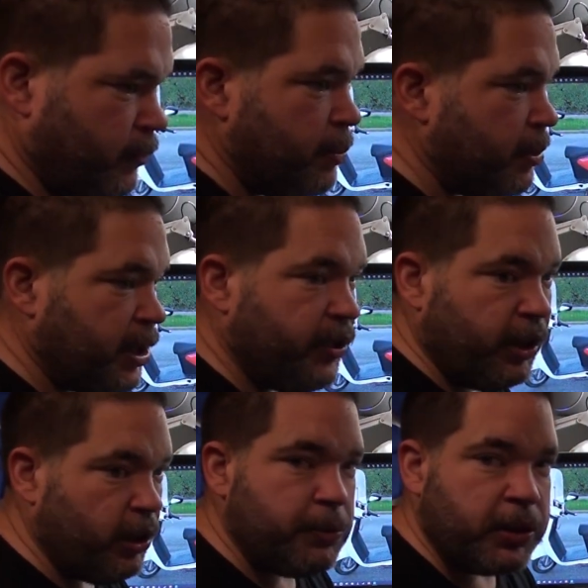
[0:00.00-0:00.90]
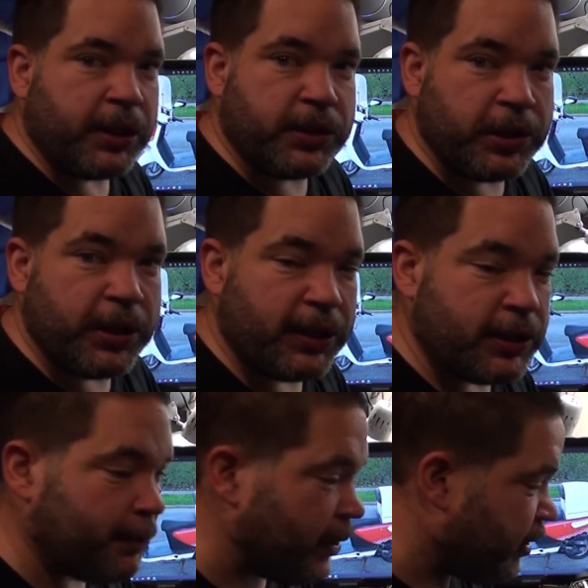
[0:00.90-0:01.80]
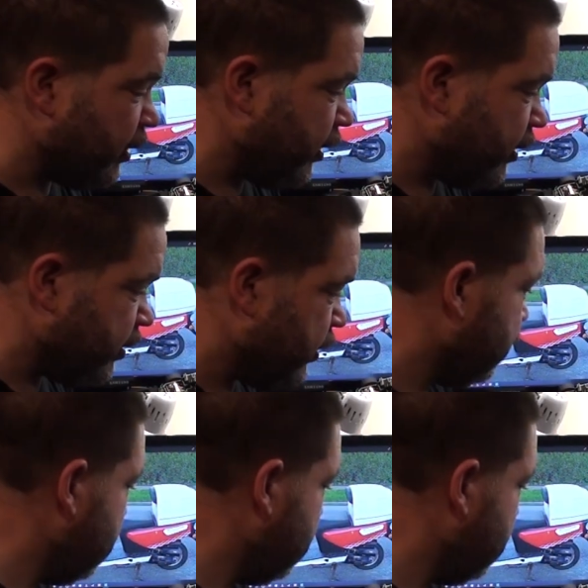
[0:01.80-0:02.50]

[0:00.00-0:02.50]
the material objects change basically, doesn't it?